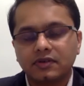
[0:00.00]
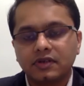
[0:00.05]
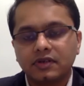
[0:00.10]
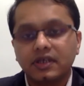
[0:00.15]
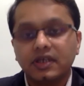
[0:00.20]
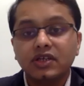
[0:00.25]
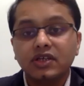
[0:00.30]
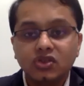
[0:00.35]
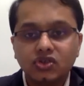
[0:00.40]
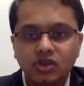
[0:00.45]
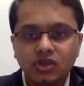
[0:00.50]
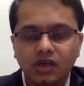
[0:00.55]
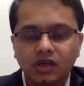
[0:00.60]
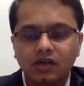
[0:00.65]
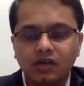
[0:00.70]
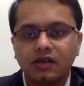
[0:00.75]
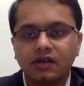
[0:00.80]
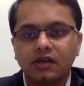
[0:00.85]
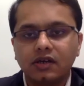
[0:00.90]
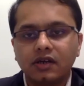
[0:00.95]
In
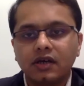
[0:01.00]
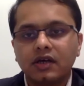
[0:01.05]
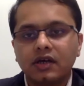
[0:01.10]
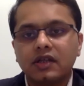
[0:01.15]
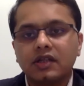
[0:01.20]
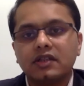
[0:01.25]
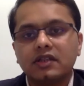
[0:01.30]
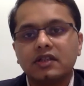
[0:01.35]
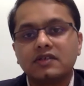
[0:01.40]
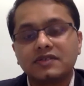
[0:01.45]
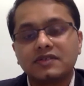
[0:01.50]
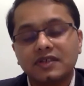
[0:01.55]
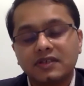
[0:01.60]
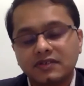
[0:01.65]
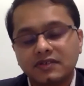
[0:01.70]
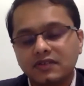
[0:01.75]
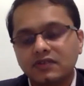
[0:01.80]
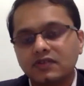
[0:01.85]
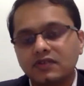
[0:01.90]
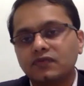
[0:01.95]
general, the
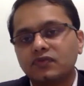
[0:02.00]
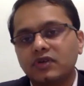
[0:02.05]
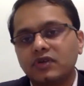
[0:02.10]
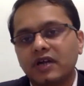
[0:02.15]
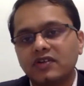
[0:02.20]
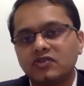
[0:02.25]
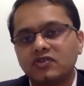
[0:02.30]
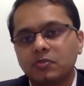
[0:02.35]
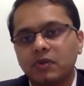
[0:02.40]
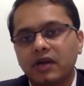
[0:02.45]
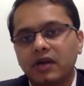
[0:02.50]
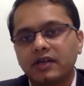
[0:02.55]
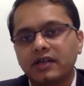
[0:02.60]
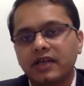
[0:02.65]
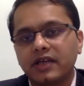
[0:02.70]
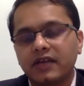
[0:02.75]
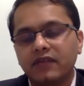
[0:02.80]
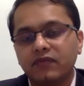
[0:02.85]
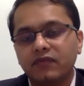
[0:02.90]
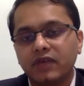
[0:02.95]
success of transplant
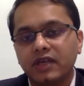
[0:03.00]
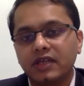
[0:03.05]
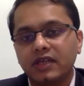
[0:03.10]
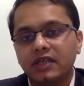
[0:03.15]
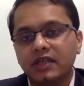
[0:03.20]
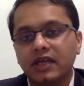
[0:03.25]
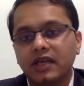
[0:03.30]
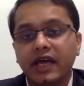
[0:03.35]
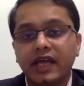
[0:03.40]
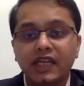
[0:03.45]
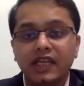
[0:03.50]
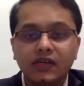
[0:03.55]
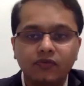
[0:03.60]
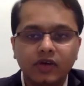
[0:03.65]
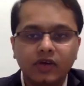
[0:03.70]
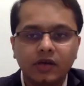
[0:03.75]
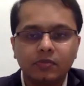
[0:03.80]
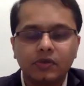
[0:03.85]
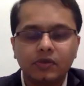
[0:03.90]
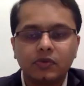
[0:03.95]
can vary
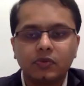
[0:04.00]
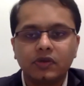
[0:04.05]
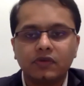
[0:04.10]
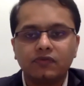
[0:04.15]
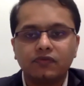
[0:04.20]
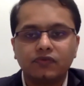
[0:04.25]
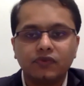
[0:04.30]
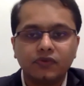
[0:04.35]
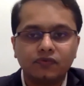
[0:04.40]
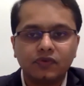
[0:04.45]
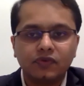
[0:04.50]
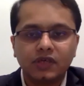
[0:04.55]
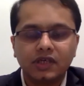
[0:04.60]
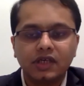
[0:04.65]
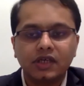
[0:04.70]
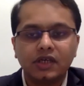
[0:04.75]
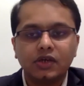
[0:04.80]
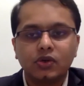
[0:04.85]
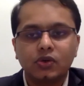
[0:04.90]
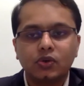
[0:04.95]
anywhere between 50
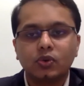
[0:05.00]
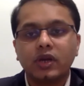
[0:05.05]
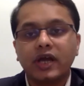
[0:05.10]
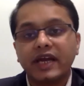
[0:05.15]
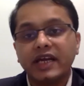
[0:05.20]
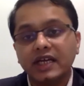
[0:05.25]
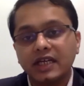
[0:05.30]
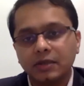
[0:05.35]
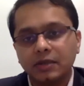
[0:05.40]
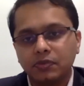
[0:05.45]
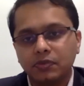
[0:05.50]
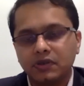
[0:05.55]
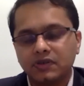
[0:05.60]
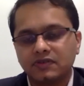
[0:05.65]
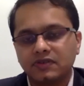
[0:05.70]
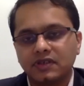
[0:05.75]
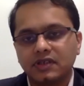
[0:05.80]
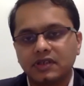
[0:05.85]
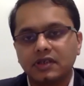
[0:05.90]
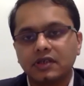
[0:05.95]
to
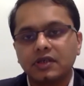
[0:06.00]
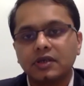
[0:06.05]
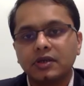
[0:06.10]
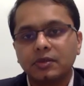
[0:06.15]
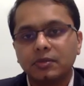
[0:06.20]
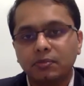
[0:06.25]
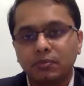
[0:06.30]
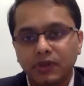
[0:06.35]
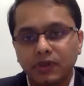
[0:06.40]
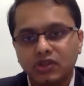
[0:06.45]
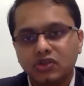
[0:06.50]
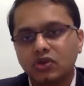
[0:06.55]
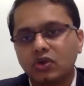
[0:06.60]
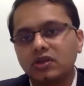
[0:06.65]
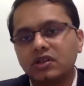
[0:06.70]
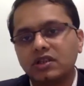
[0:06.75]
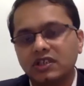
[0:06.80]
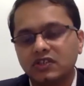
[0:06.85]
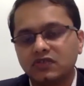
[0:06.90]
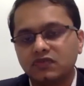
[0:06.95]
90% based on
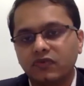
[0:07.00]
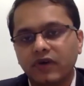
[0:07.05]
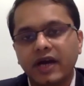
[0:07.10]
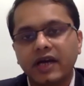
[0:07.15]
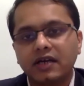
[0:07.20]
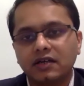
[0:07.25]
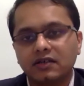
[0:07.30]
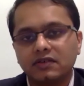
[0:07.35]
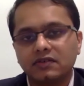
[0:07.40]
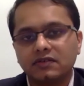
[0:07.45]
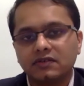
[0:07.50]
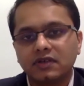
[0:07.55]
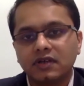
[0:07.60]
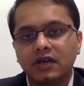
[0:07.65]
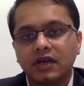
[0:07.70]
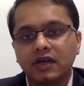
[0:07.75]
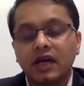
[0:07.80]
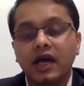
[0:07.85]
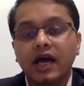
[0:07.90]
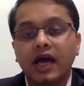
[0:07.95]
these factors,
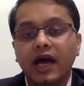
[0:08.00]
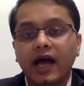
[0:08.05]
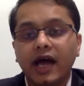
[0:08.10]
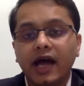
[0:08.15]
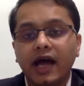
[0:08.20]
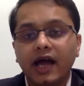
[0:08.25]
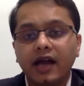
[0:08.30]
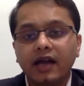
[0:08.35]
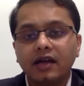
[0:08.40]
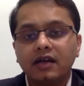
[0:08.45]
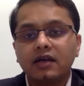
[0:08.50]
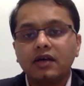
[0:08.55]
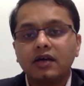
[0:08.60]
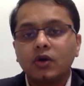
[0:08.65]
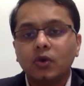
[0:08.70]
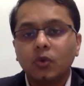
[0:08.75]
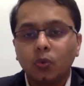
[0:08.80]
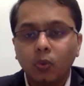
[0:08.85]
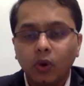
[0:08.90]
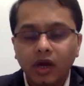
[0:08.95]
and
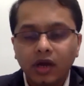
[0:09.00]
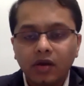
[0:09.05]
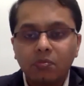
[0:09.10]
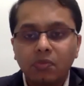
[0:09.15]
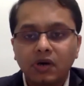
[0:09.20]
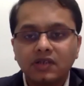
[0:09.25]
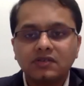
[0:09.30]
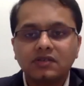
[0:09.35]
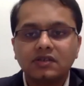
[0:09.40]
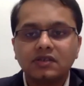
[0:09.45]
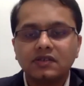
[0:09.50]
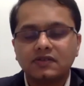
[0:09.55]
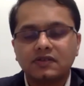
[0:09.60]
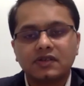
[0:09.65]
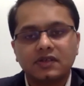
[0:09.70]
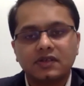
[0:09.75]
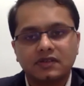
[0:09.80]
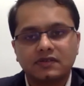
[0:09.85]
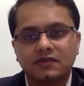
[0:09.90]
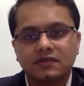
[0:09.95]
one must
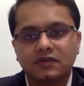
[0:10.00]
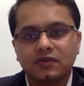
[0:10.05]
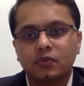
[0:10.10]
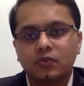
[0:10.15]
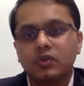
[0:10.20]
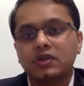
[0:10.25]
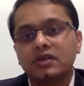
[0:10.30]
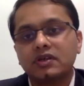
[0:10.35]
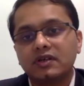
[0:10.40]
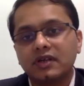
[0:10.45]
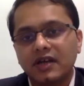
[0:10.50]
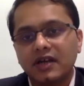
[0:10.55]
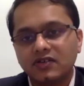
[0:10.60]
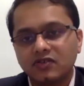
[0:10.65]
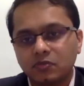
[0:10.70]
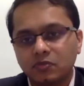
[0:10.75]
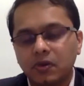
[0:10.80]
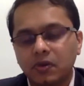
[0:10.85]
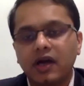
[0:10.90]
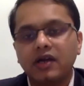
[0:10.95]
discuss with a
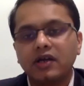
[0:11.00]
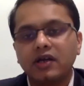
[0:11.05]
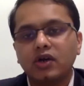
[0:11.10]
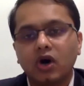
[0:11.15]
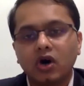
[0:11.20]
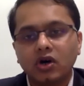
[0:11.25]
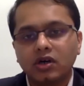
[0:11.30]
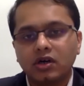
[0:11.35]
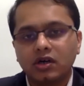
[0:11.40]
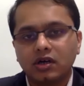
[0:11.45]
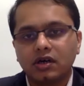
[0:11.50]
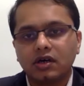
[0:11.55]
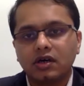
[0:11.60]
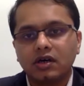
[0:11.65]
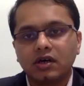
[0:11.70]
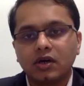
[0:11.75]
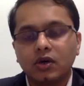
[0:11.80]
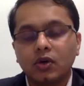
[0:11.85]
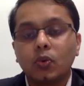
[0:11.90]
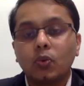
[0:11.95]
transplant doctor
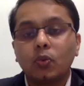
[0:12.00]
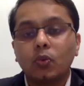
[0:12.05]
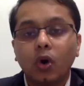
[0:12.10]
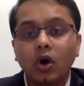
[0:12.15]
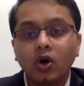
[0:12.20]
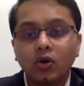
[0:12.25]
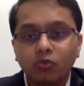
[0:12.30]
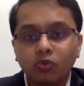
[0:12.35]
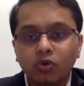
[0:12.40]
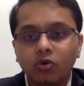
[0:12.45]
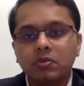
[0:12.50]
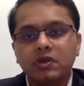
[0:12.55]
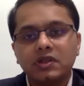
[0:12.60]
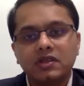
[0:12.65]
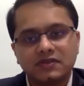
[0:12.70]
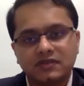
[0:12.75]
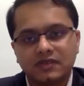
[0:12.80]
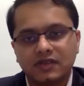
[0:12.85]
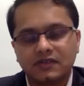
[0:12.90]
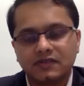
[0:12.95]
what would be the
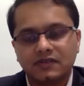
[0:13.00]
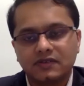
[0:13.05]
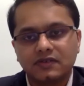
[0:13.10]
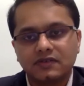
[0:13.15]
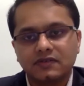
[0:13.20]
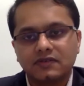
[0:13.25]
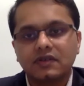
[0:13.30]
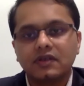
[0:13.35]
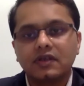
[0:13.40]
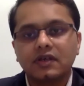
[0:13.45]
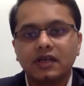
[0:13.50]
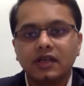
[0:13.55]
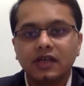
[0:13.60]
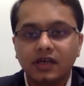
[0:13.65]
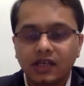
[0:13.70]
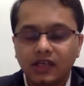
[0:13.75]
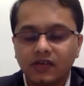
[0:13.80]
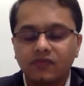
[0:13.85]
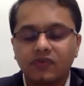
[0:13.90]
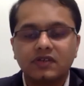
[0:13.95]
success in a
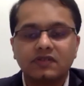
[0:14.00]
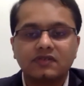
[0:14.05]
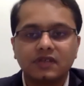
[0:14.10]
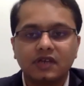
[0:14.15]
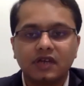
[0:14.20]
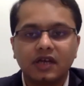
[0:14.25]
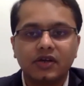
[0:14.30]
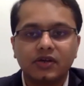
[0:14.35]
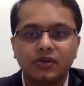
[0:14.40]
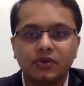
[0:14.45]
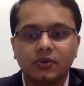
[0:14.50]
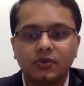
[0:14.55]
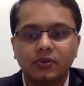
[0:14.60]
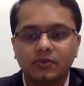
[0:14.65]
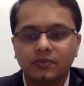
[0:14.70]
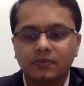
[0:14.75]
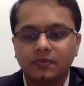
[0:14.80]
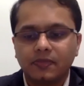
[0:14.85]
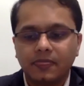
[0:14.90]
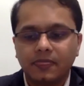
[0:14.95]
given scenario.